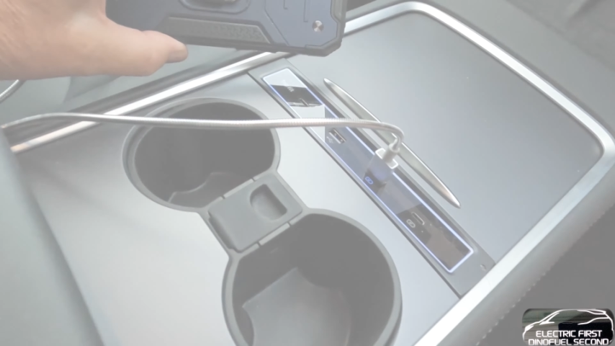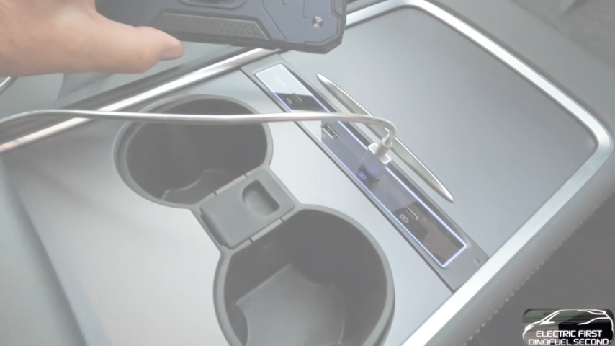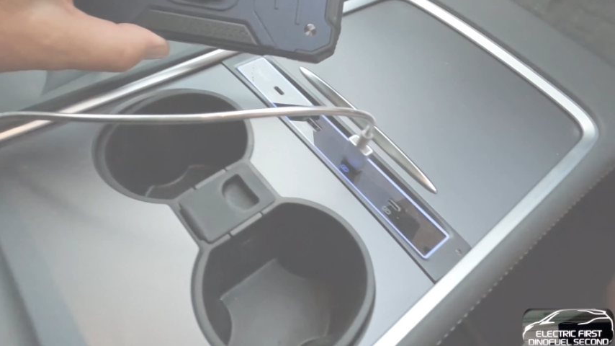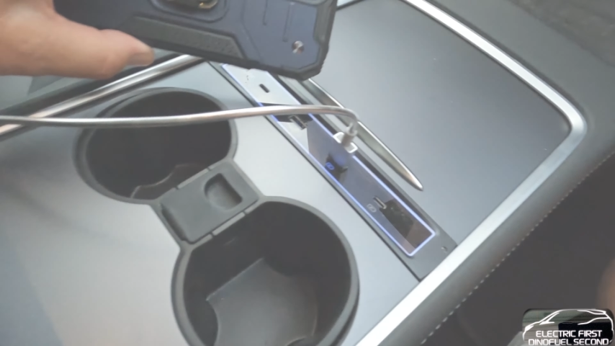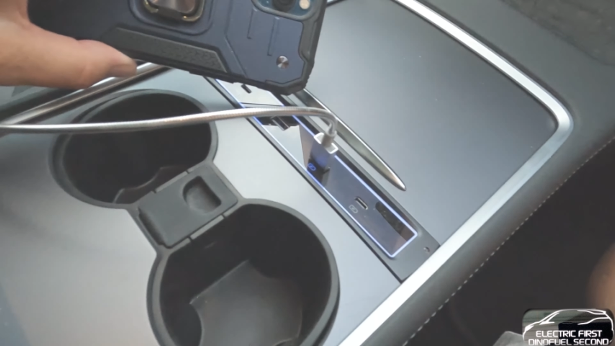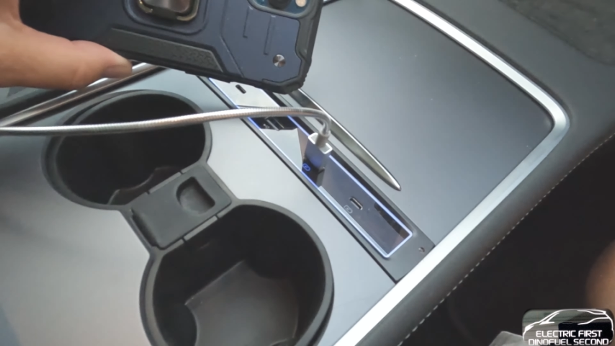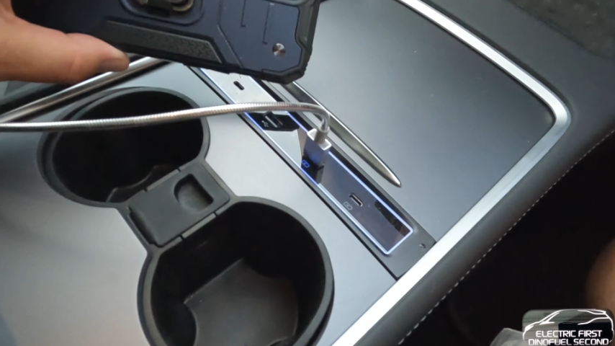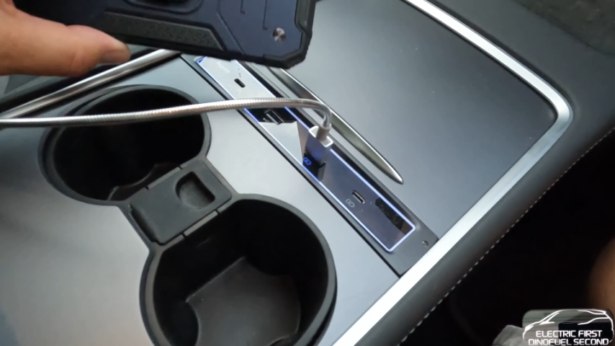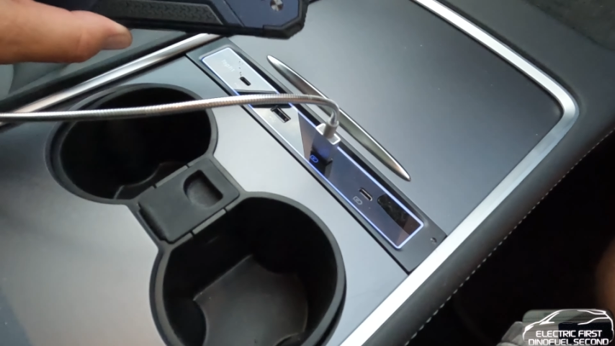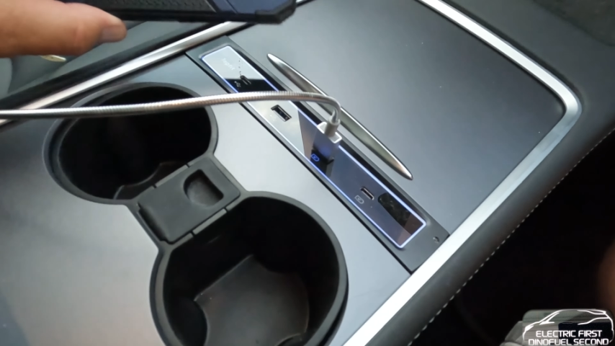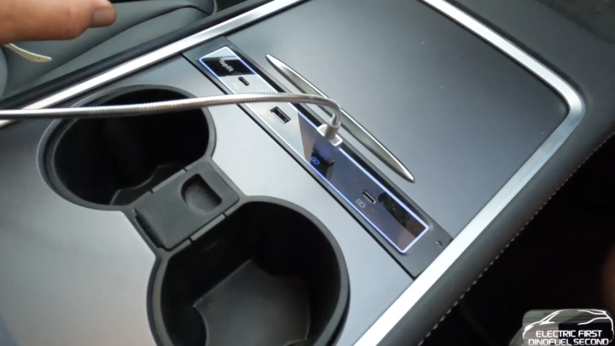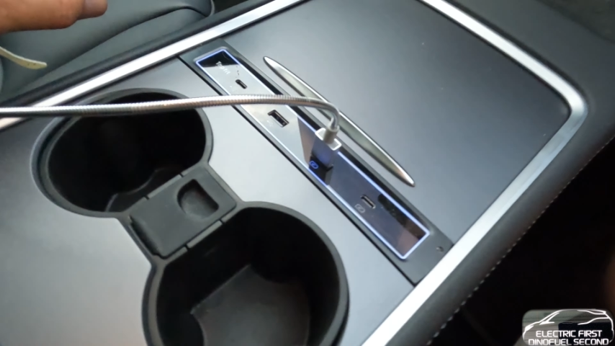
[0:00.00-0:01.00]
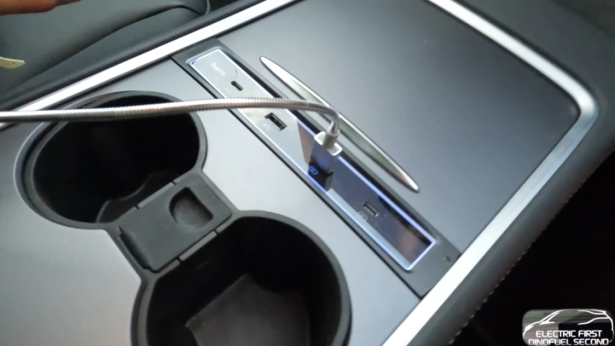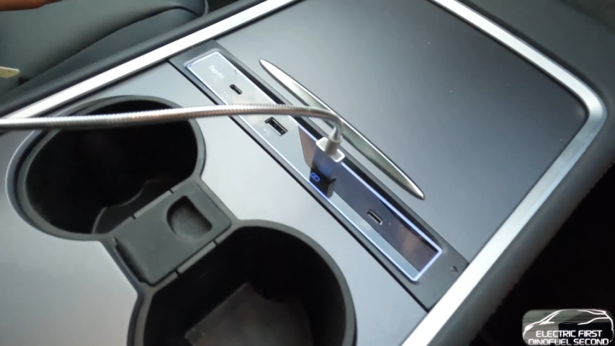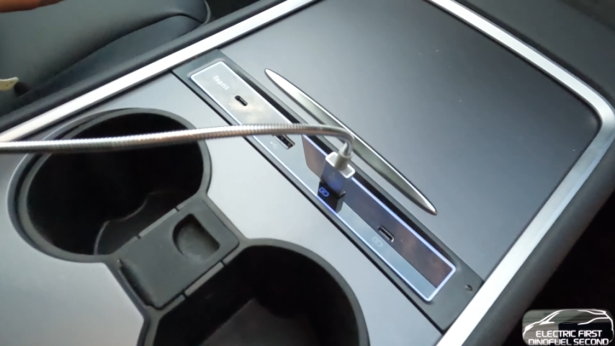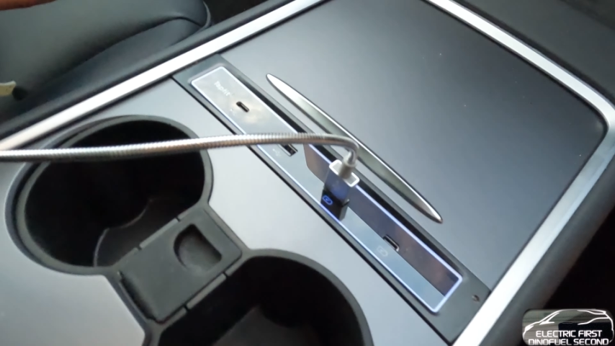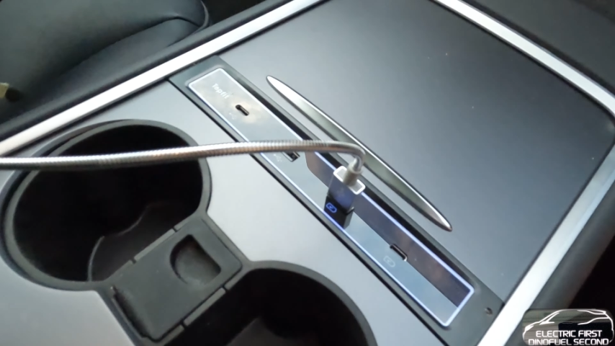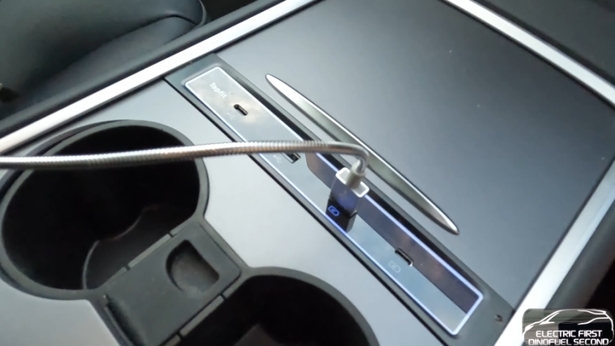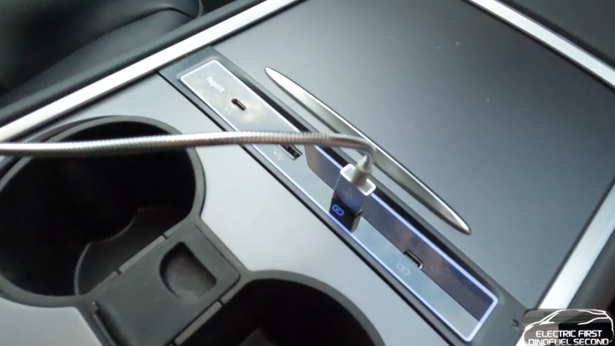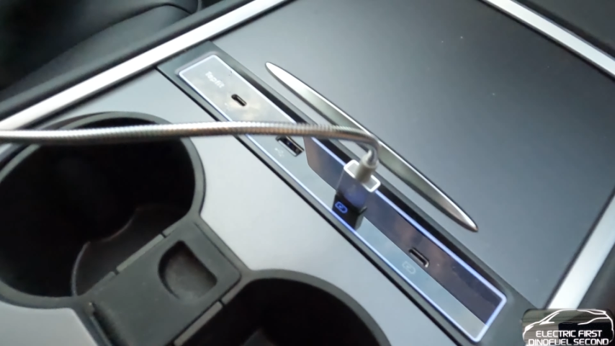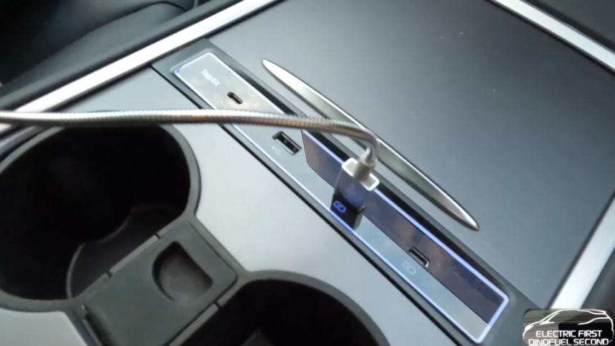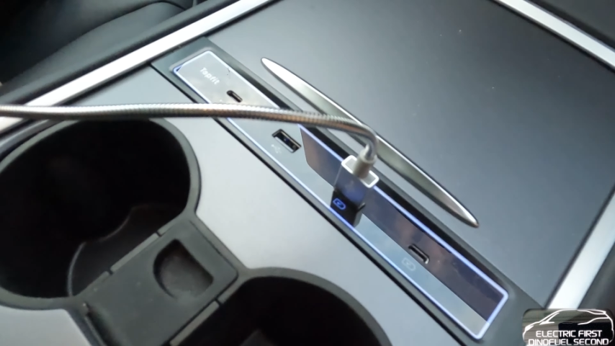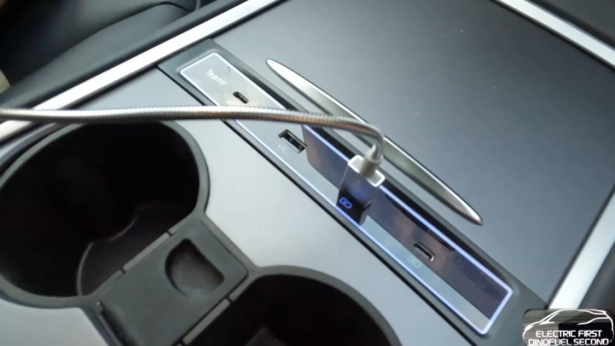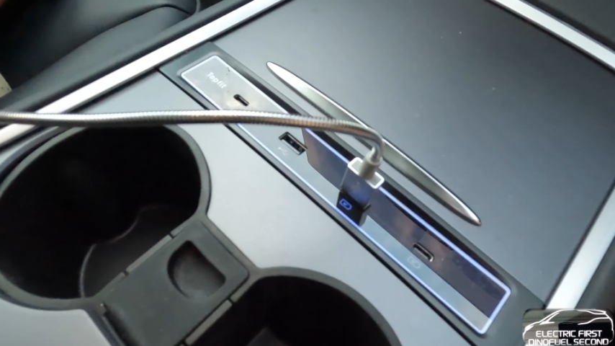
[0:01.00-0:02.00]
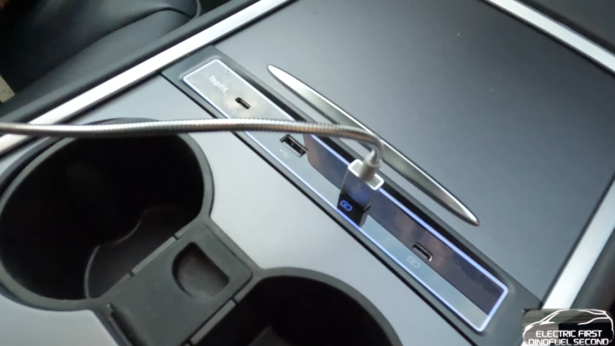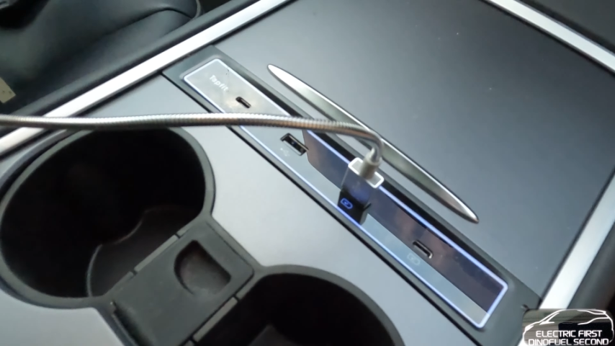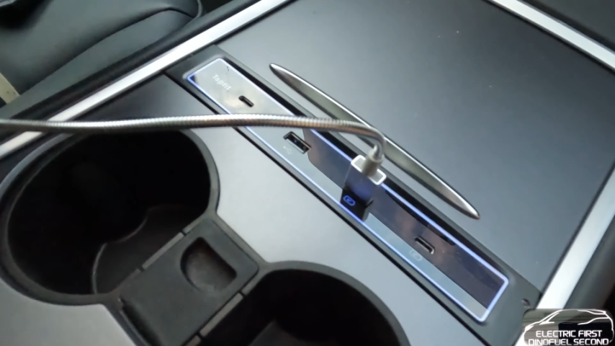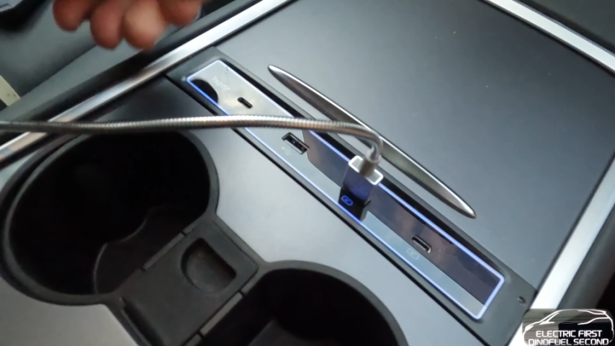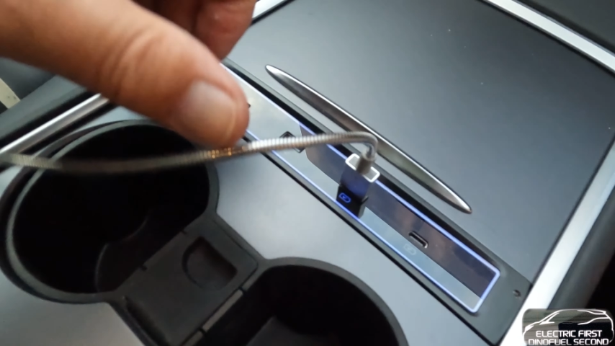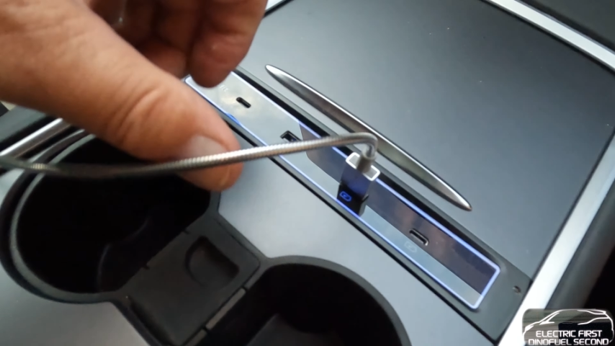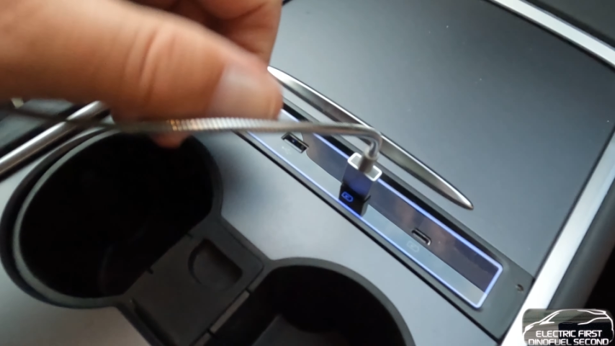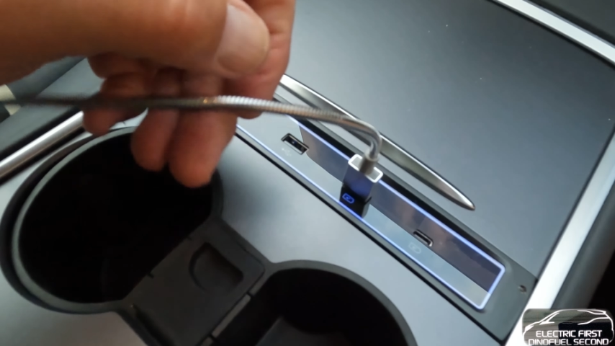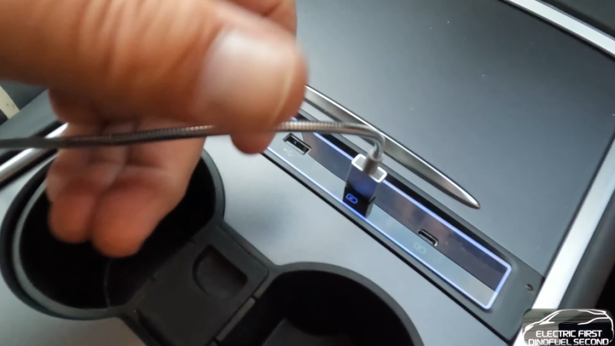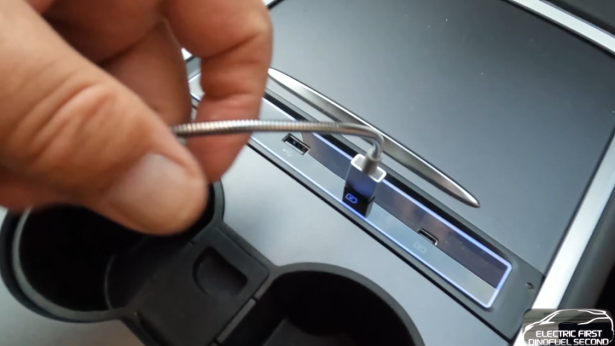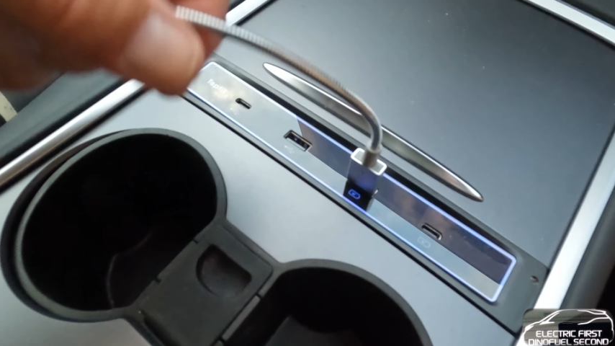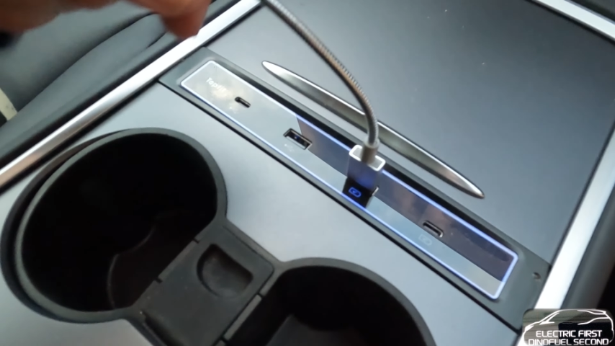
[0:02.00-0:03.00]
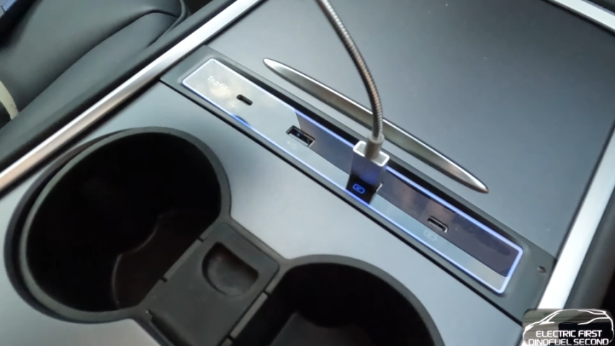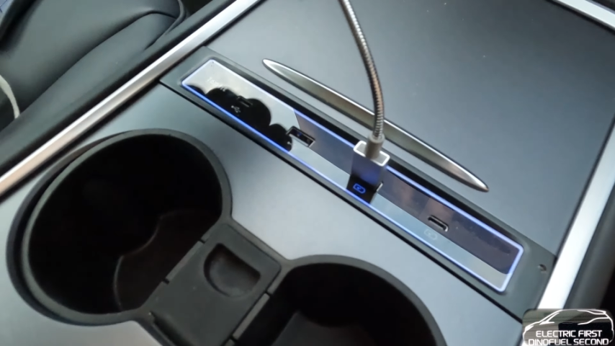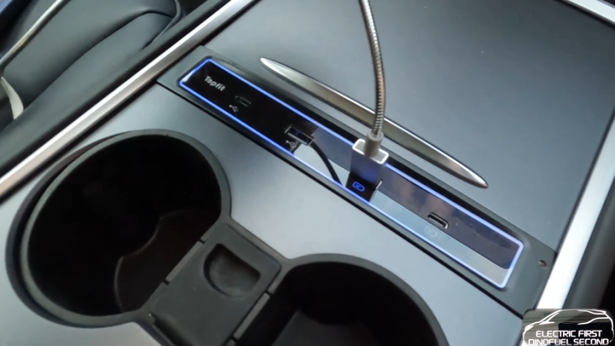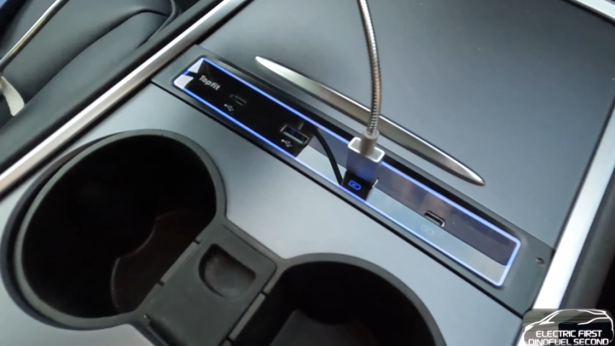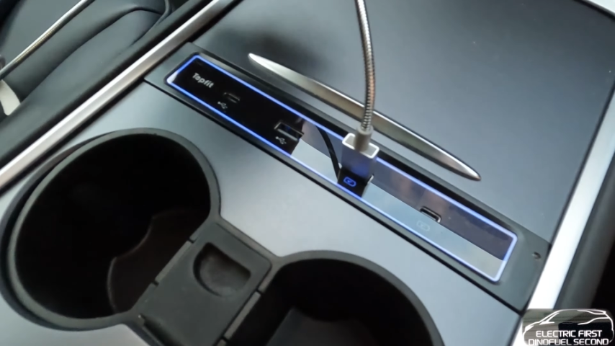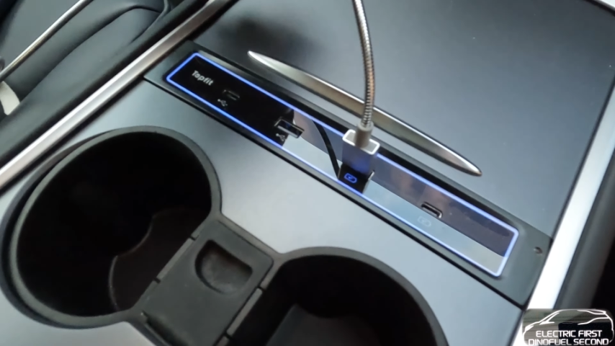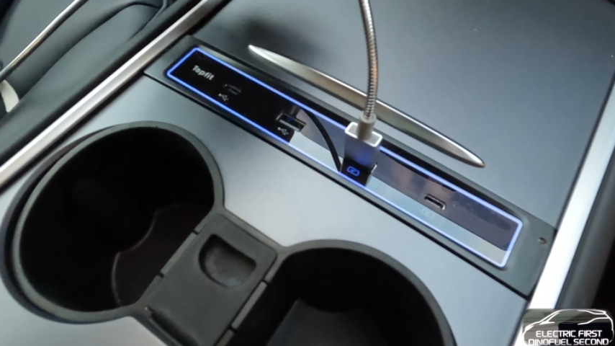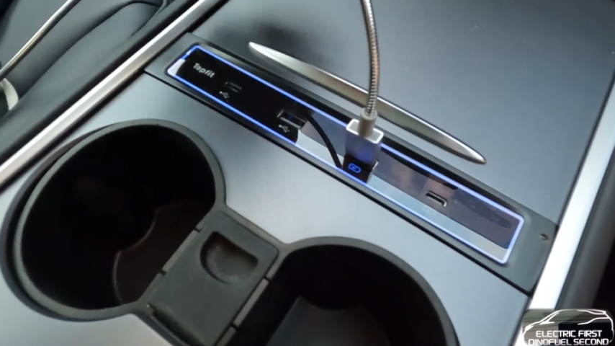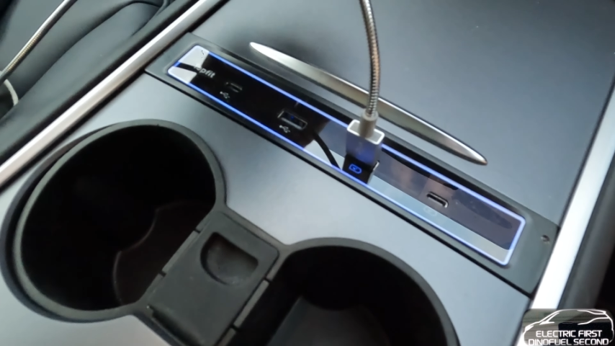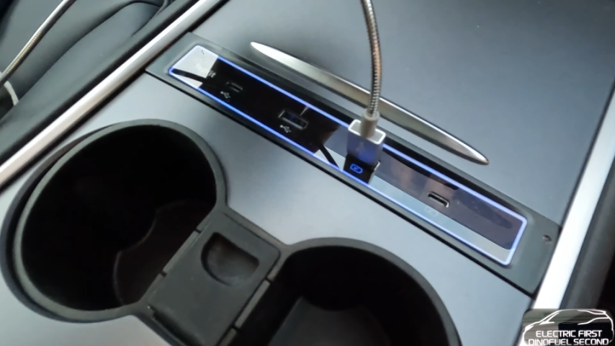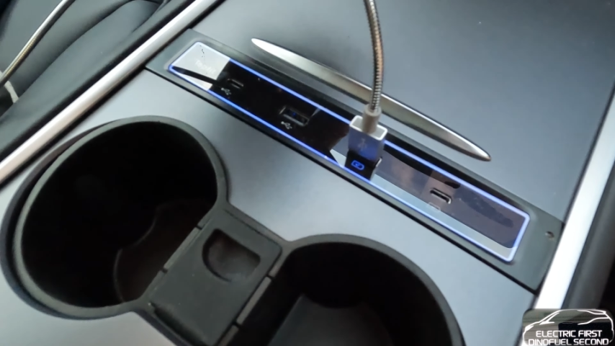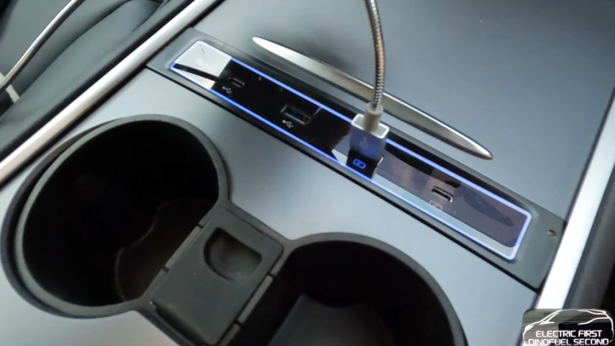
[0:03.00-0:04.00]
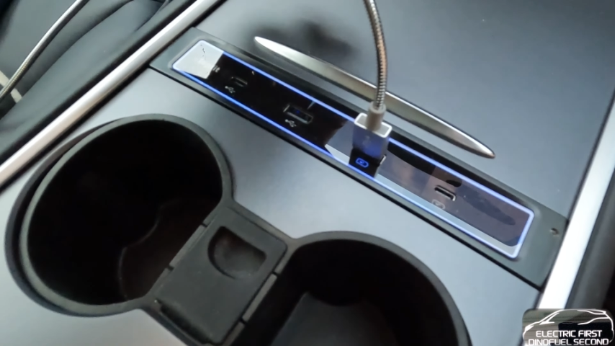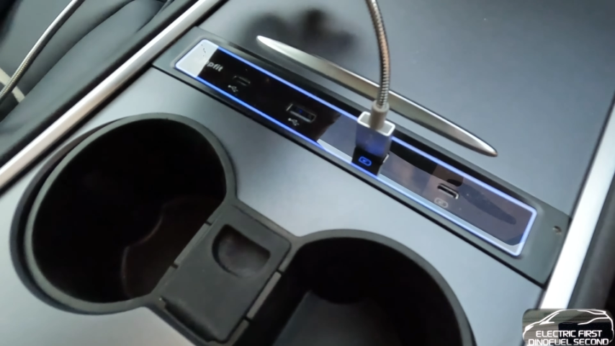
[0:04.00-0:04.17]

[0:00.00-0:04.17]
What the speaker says: No face is visible, so there are no lips to read.